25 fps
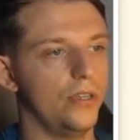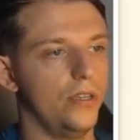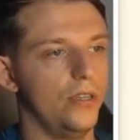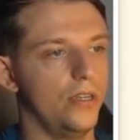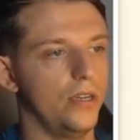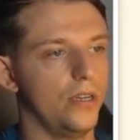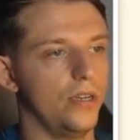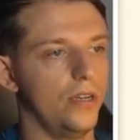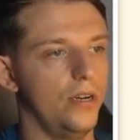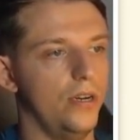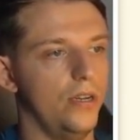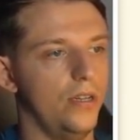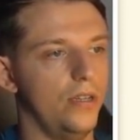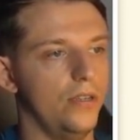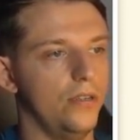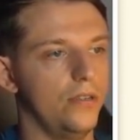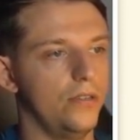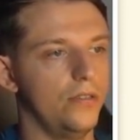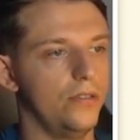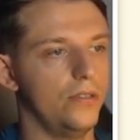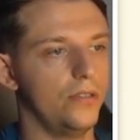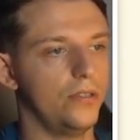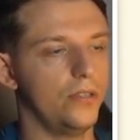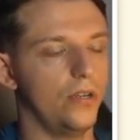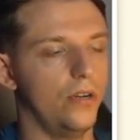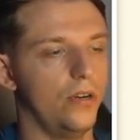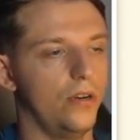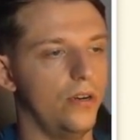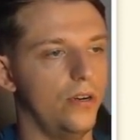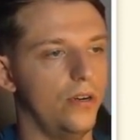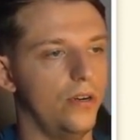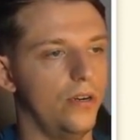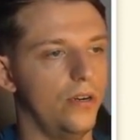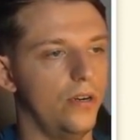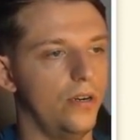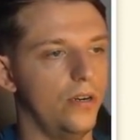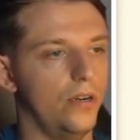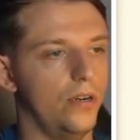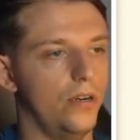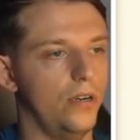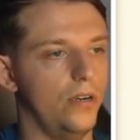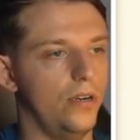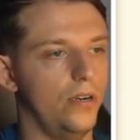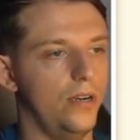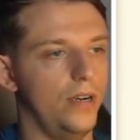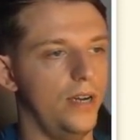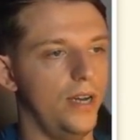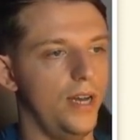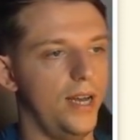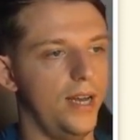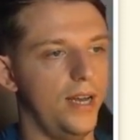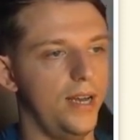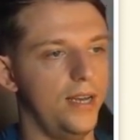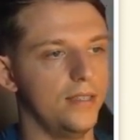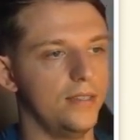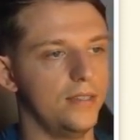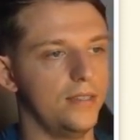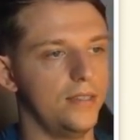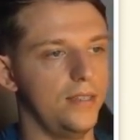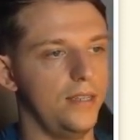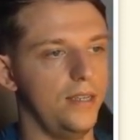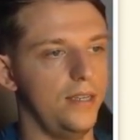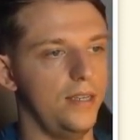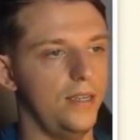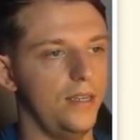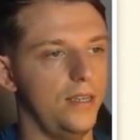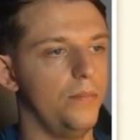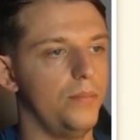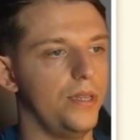The colors are nasty.